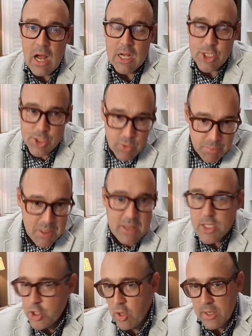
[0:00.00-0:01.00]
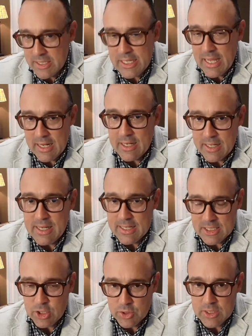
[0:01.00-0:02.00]
She would be the strongest candidate
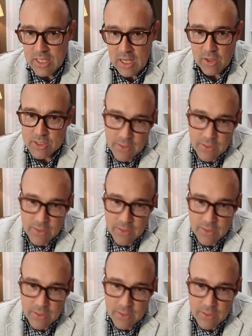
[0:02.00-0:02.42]
against Susan Collins.